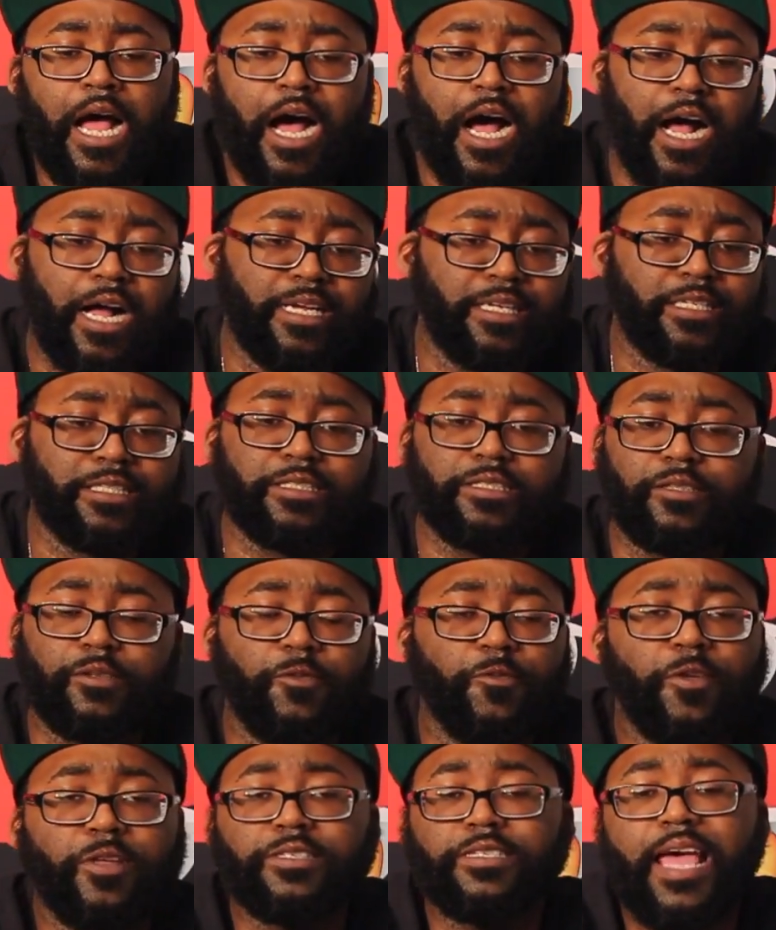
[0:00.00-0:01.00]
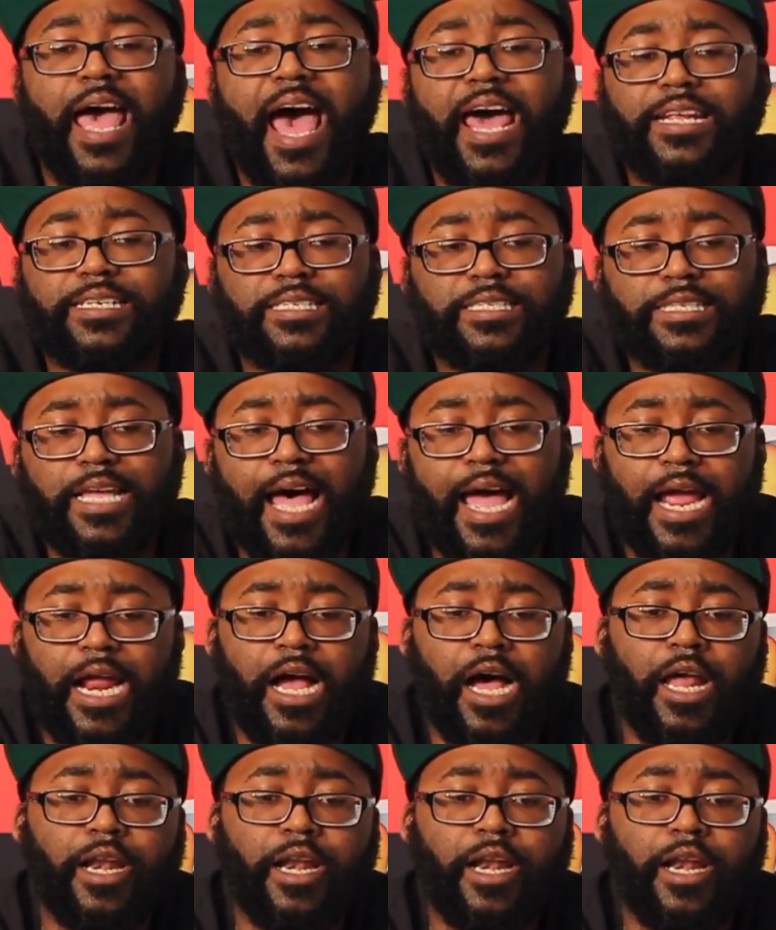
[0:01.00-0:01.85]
It's out of sight.